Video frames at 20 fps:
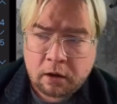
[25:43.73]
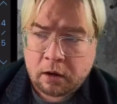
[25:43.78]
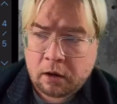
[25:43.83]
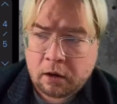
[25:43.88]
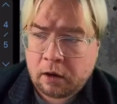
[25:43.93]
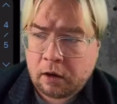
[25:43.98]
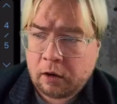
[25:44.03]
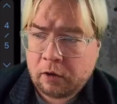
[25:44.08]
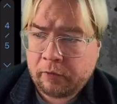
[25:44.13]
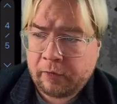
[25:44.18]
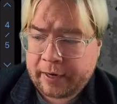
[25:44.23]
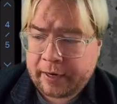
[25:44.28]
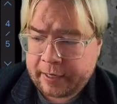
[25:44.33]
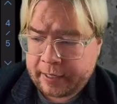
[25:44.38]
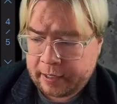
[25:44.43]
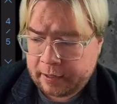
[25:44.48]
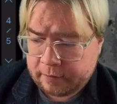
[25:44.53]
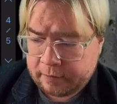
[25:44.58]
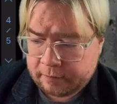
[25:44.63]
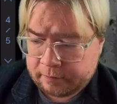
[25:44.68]

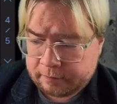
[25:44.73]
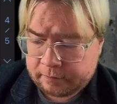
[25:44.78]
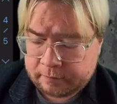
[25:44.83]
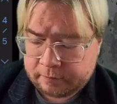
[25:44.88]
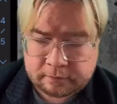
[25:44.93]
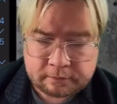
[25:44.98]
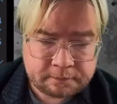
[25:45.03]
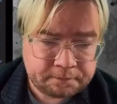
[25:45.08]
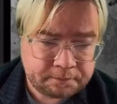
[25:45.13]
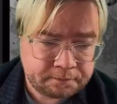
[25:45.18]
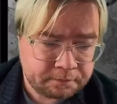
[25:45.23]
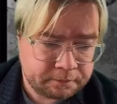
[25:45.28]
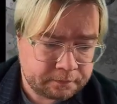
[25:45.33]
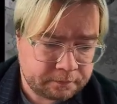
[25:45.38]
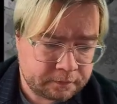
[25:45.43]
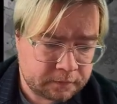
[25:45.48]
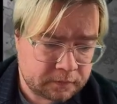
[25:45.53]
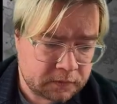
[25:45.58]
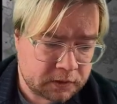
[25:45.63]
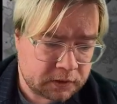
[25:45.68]
Alrighty.
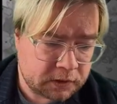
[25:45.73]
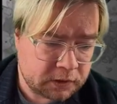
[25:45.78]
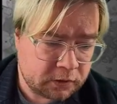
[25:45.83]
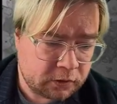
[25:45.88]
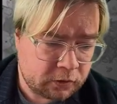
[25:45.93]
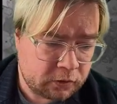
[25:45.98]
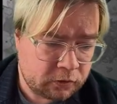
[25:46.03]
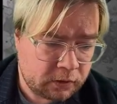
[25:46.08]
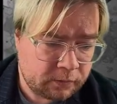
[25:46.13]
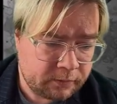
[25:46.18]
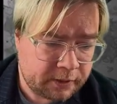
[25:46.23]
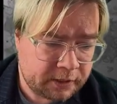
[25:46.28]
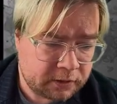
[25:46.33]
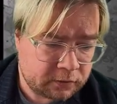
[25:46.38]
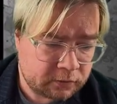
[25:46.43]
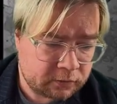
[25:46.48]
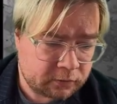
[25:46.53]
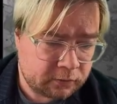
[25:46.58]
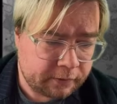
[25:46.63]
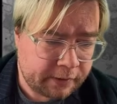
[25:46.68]
So let me
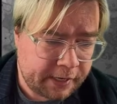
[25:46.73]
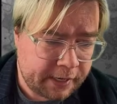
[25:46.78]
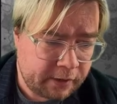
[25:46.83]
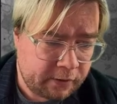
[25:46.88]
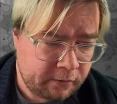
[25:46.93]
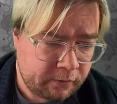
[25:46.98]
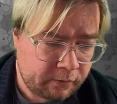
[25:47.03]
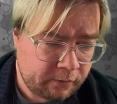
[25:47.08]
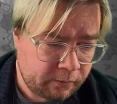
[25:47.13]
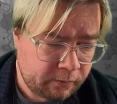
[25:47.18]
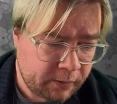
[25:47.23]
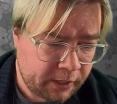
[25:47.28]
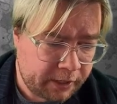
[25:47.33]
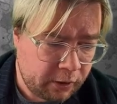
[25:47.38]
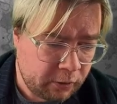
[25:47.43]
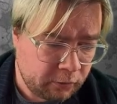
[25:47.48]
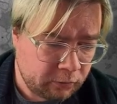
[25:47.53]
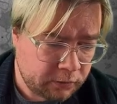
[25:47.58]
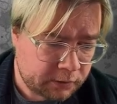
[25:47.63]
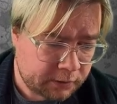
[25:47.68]
scroll down my
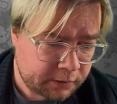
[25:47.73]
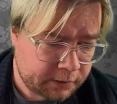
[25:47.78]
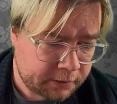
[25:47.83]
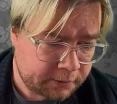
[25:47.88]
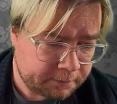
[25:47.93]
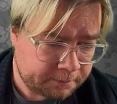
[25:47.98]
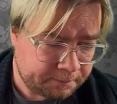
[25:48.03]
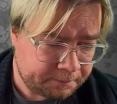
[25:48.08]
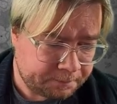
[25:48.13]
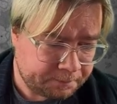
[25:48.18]
notes.